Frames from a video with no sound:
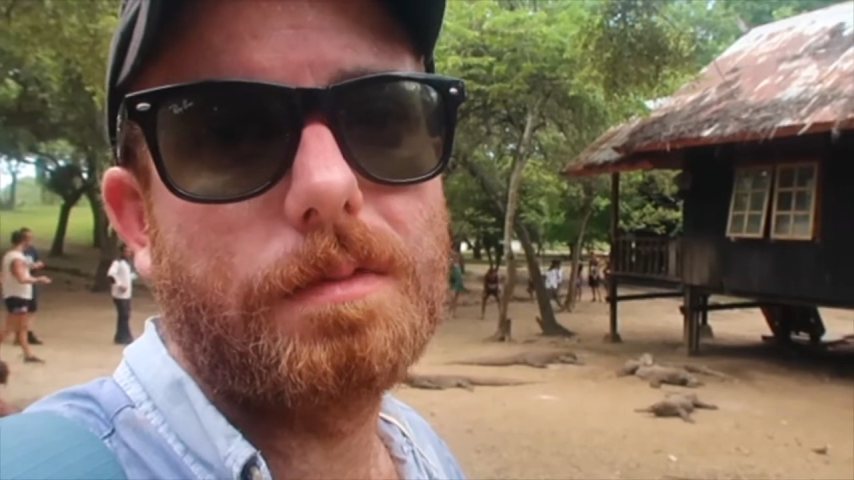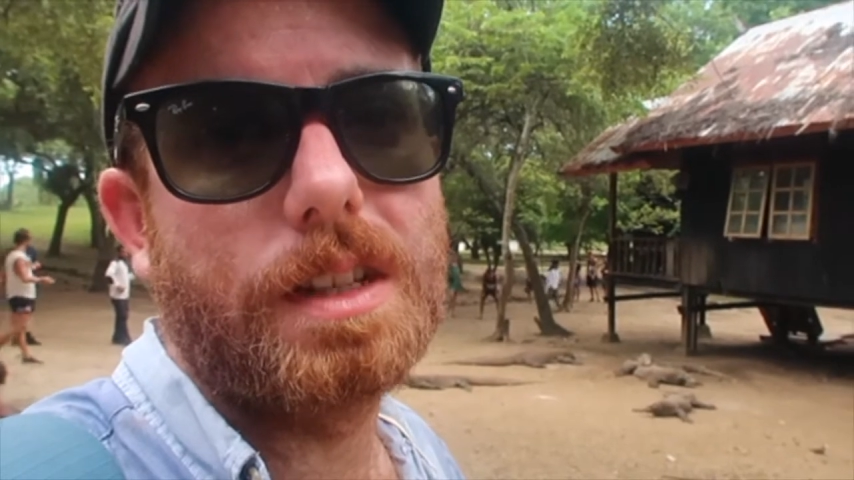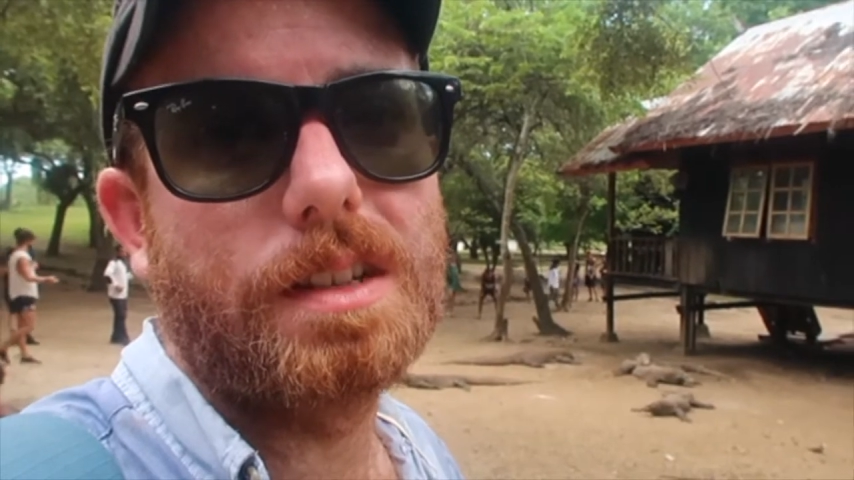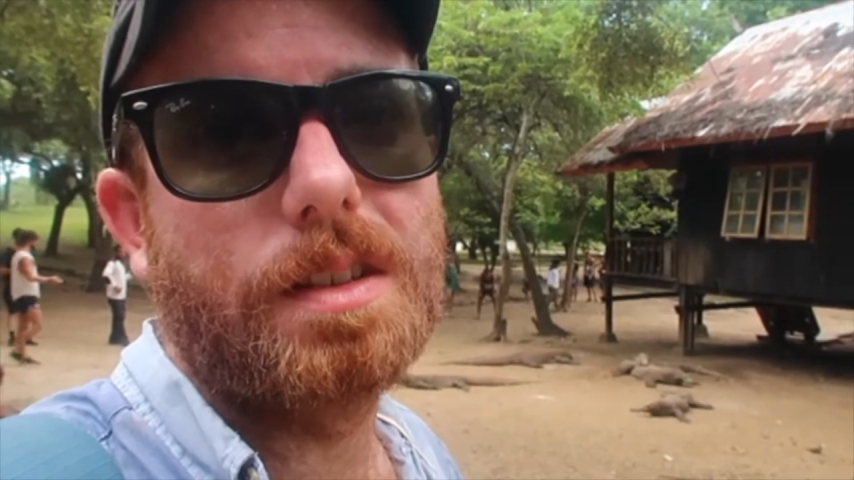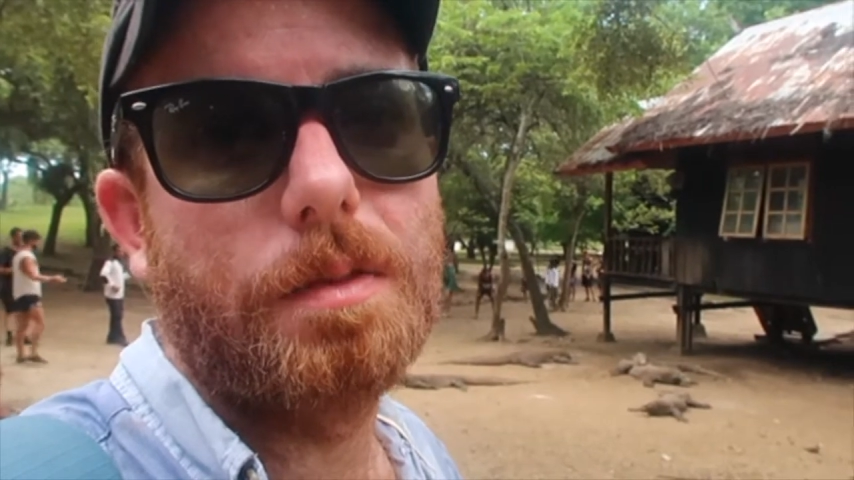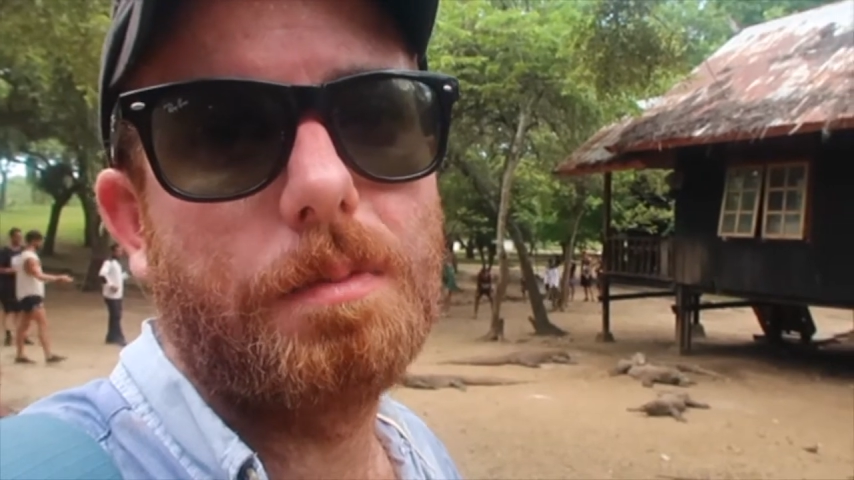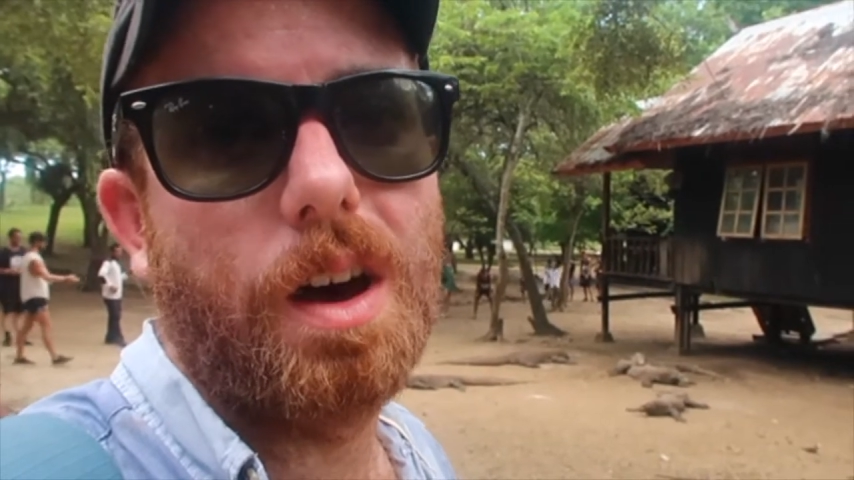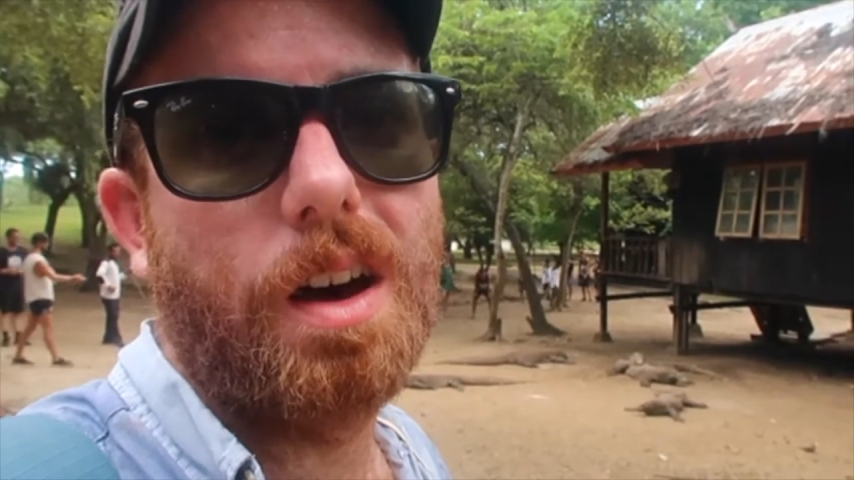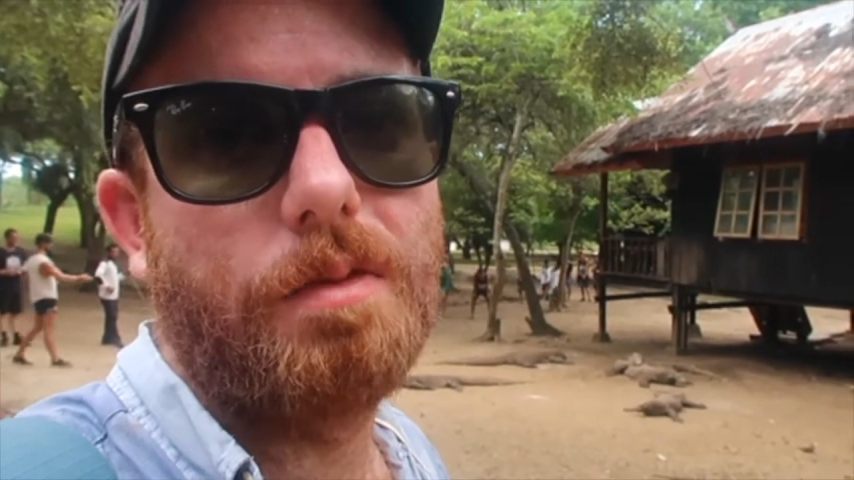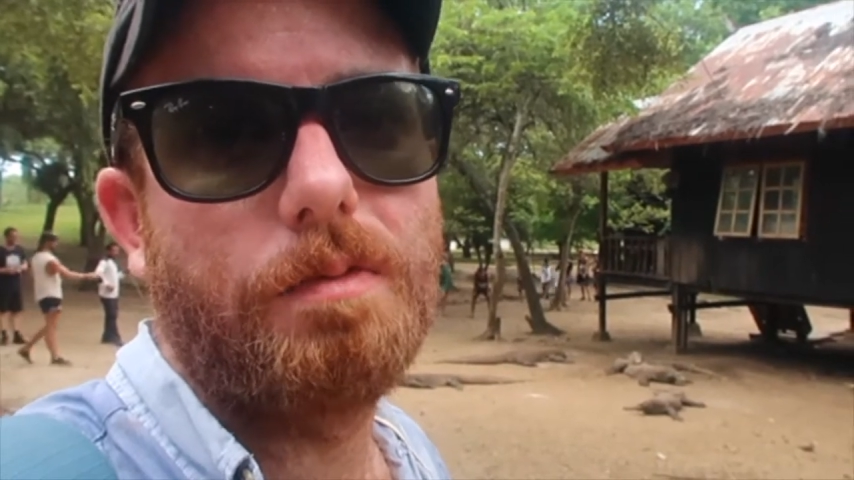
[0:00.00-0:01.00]
6 of them
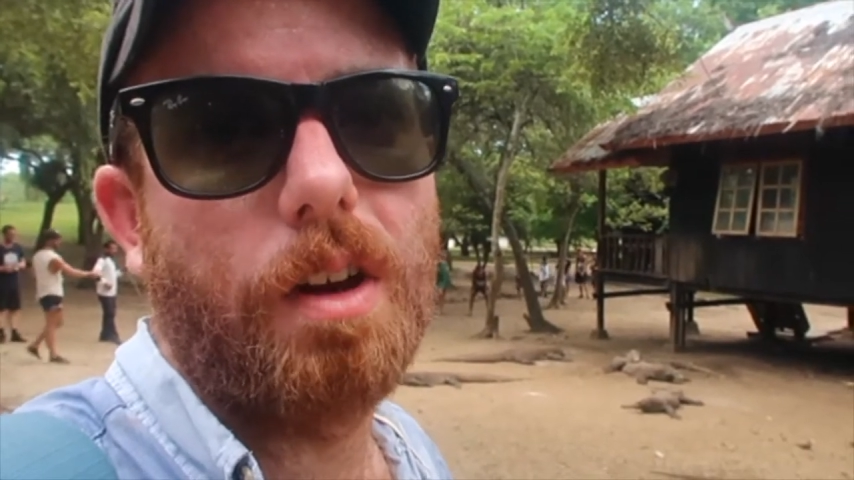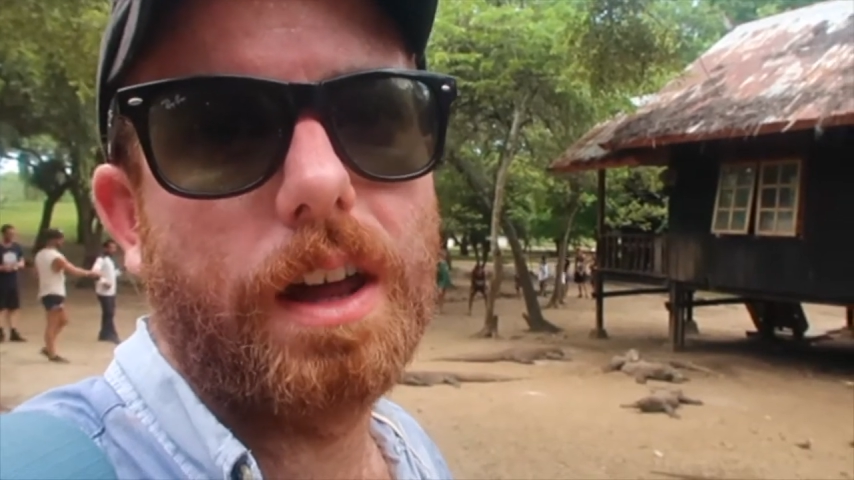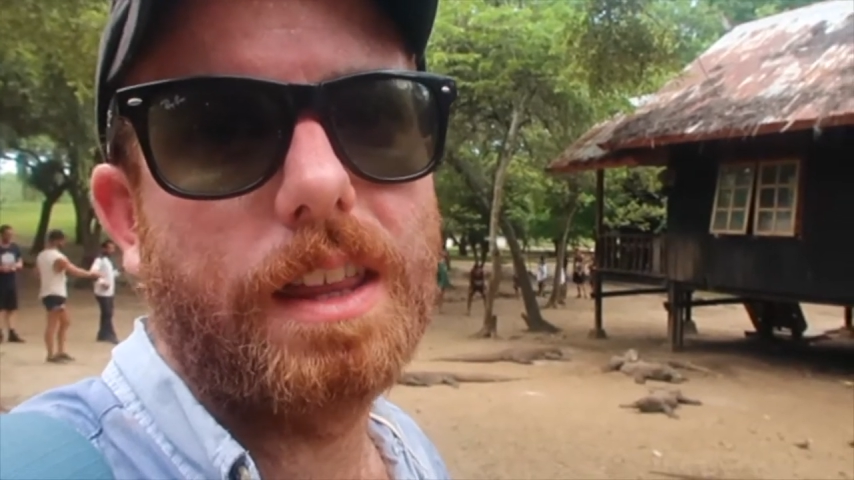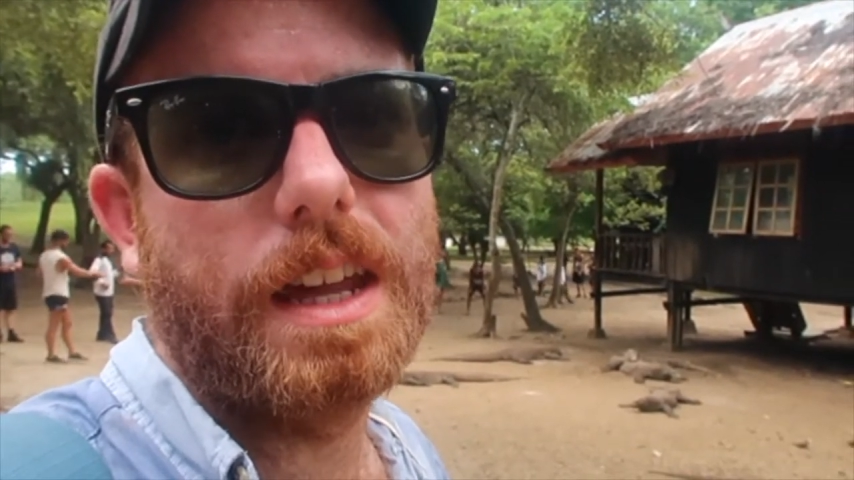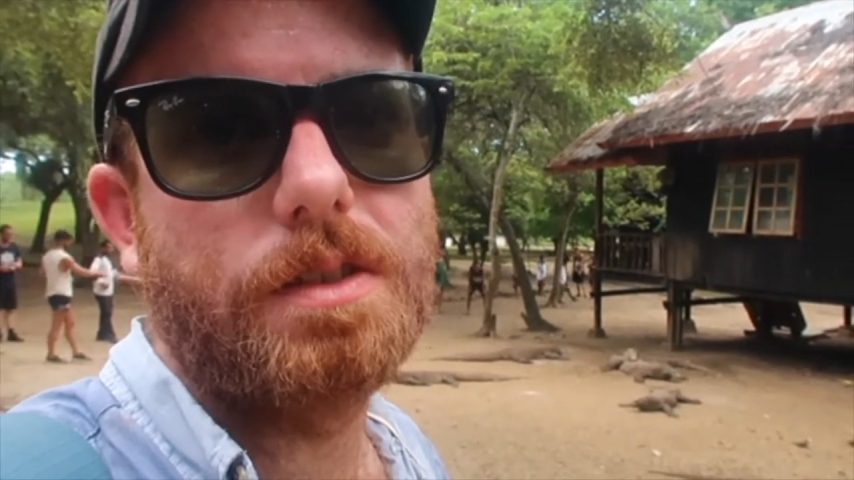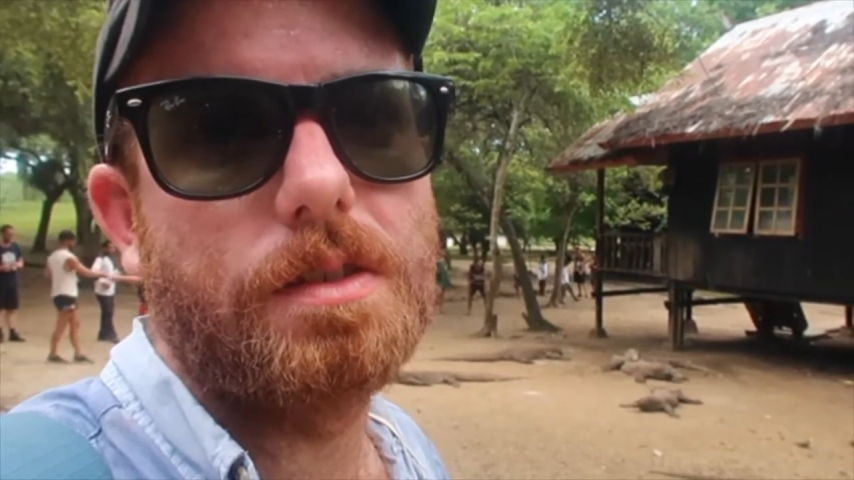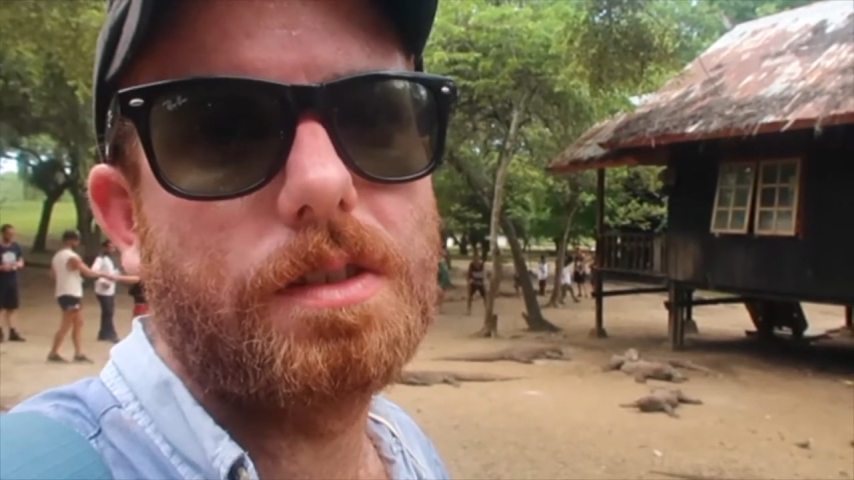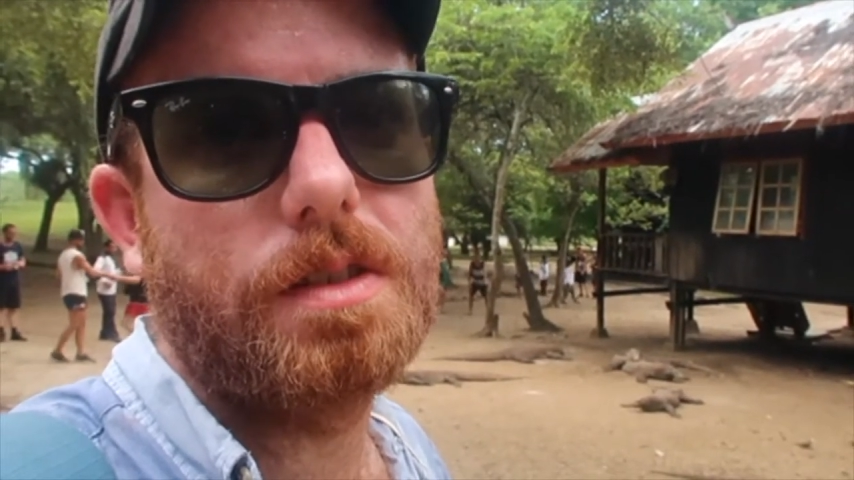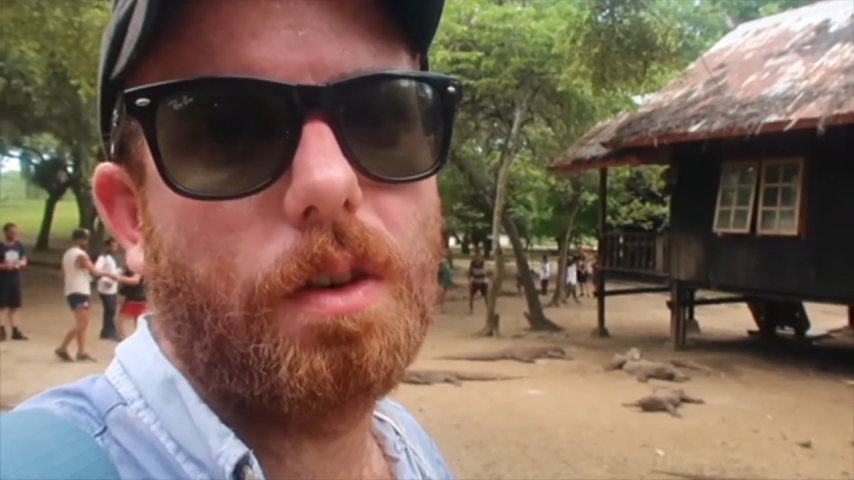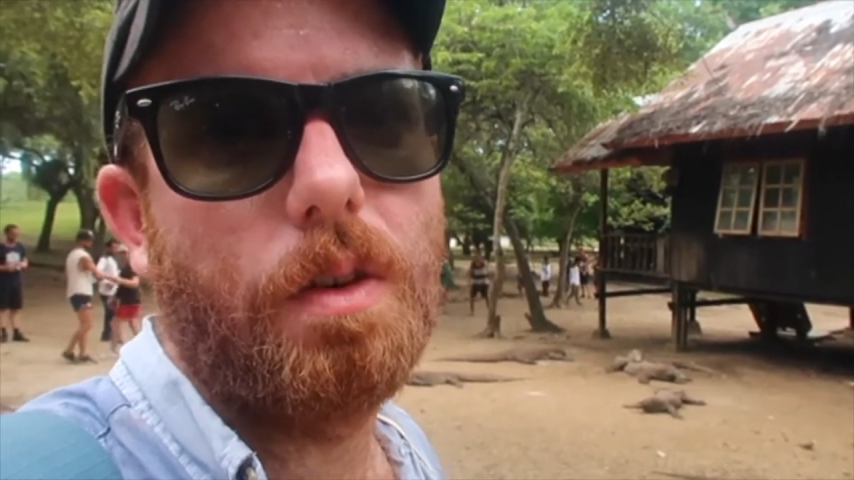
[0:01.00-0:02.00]
are right at the entrance